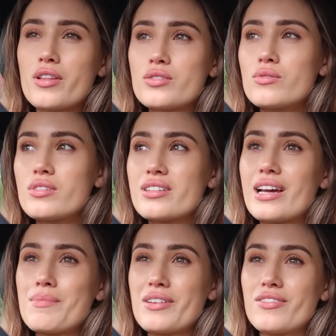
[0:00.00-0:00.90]
the school does
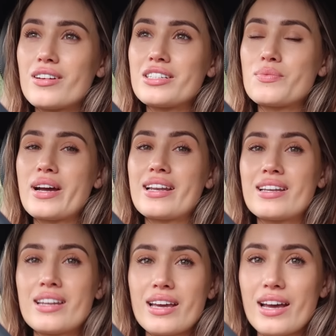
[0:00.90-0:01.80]
get a bit flooded
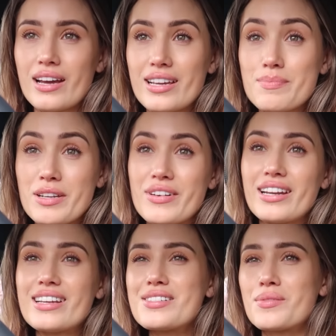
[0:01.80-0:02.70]
when uh, it's been
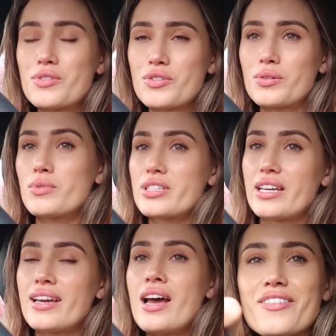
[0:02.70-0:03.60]
raining so I'm not sure, we'll
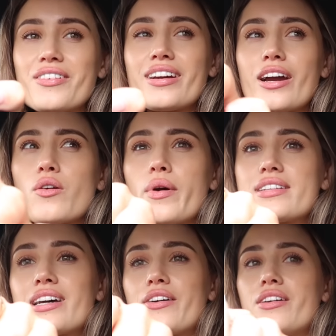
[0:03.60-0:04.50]
see. I feel like I always
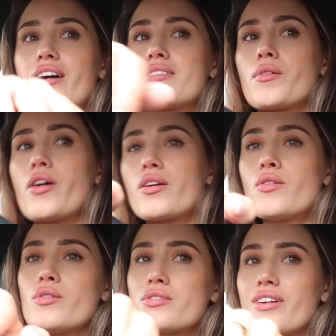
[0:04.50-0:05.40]
tell you guys I'm going
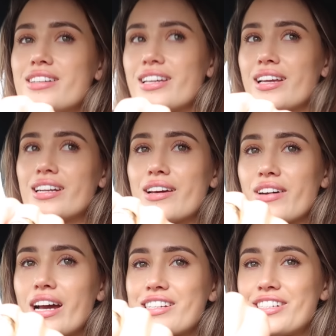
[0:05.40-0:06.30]
horse riding and I never
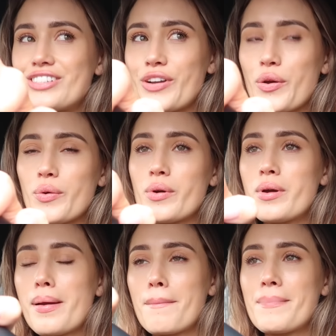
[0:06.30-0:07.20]
actually show
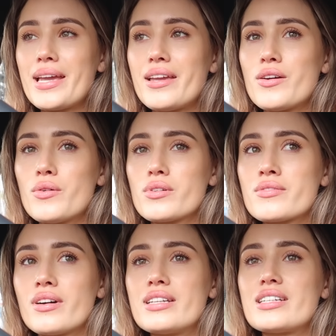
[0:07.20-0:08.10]
me horse
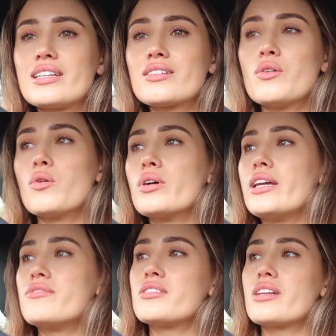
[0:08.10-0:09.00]
riding or
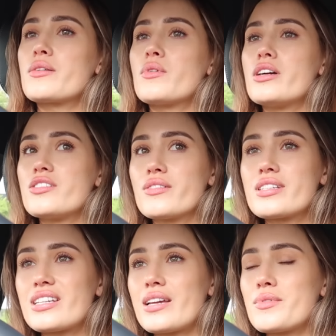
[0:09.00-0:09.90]
even like what I do at the
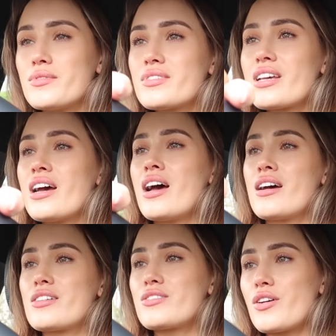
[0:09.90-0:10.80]
stables
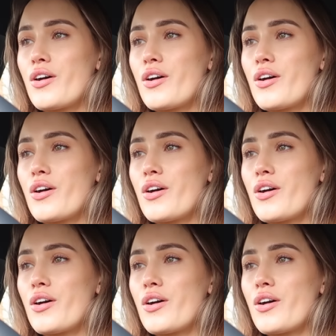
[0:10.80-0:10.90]
so